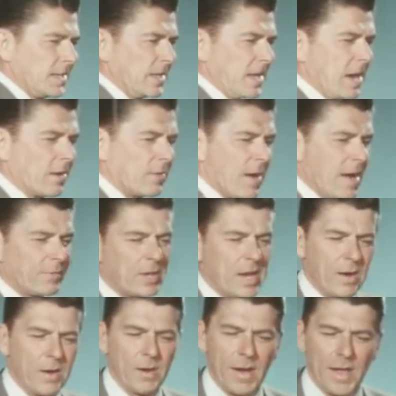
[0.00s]
The aircraft
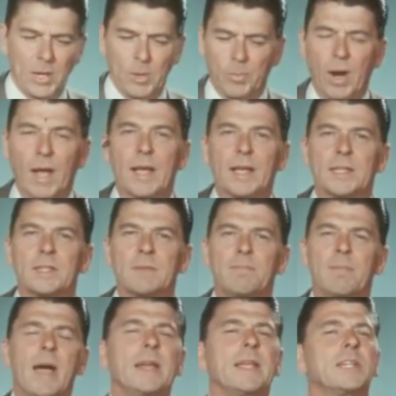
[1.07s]
carrier Enterprise,
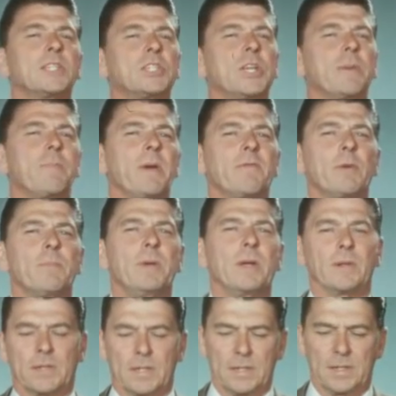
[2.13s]
mightiest ship ever
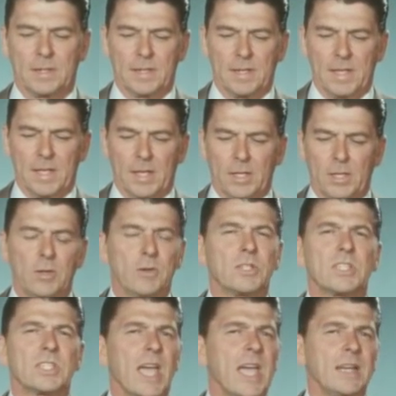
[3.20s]
built,
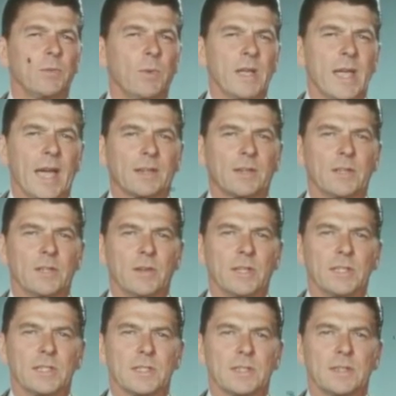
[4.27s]
uses eight reactor
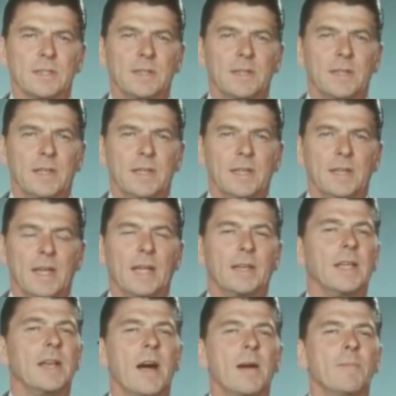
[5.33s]
units.
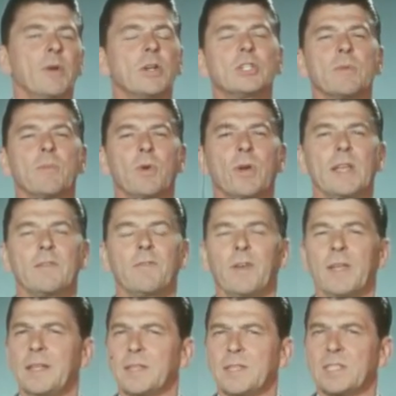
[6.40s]
And in our merchant marine
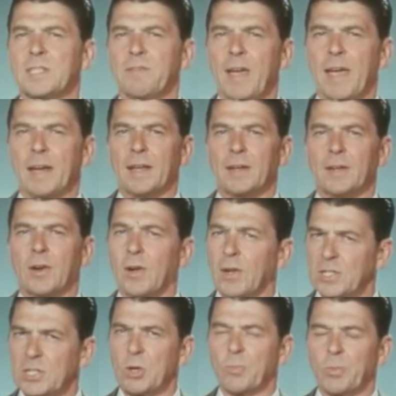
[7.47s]
fleet, the Savannah,
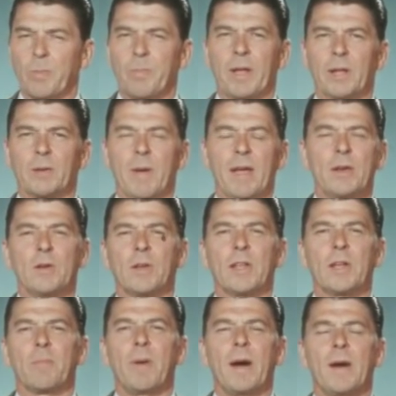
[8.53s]
also propelled by
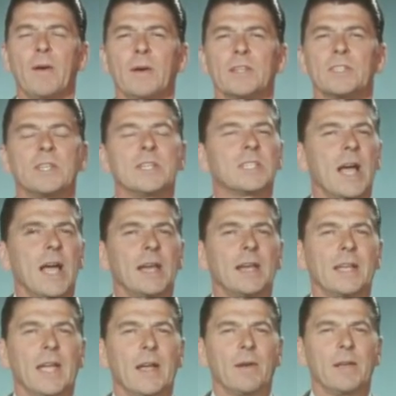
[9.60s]
nuclear power, is designed
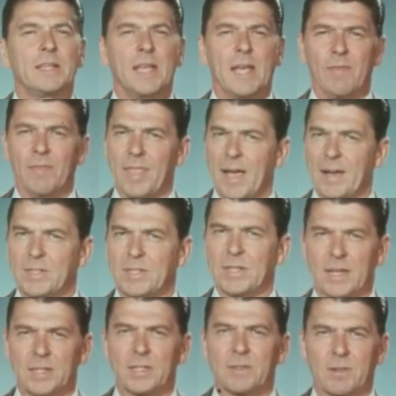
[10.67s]
to carry
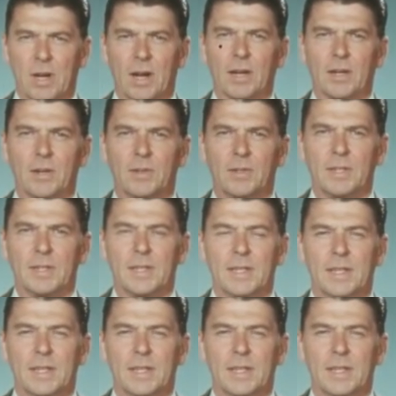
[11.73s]
10,000 tons of cargo.